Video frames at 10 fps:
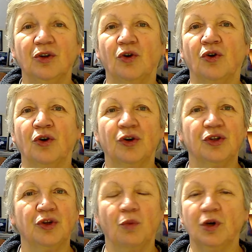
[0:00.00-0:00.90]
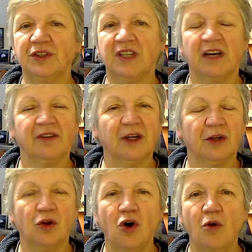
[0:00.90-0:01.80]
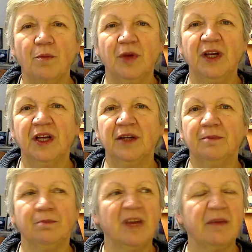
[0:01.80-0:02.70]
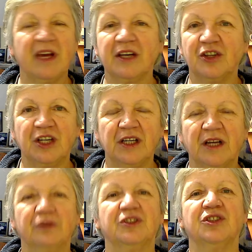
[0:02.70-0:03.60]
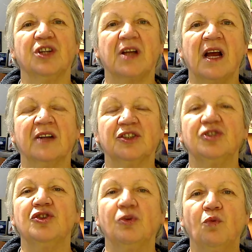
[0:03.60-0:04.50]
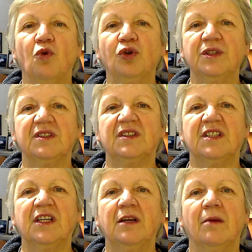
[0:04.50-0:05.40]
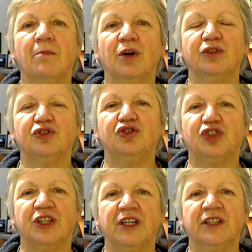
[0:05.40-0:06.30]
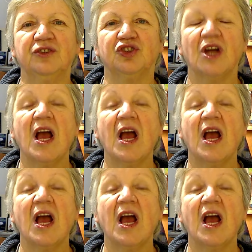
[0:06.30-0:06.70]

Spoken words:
or you want to have an allotment, maybe a greenhouse in your garden, you won't see much change